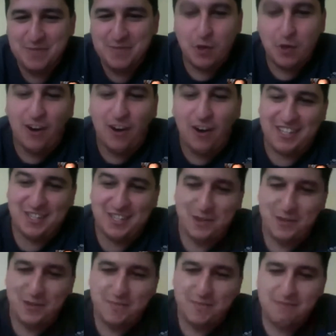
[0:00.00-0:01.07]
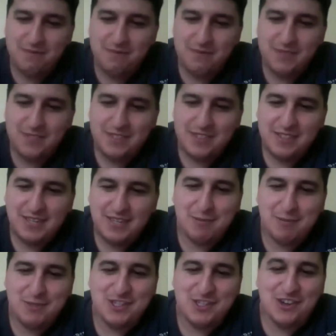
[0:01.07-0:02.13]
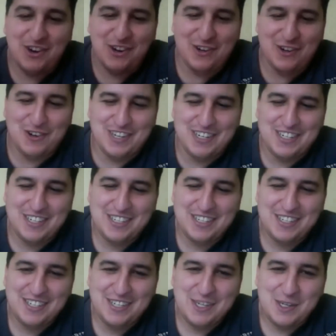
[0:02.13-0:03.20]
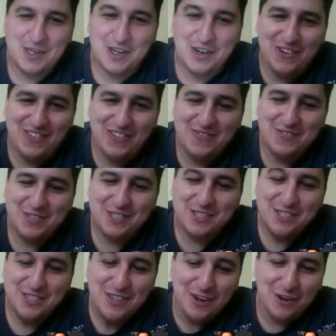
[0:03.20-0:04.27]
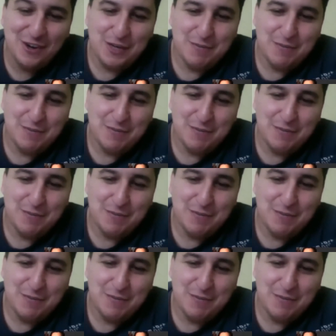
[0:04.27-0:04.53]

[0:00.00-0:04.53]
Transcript: Who are you? Who? Who? The Lord,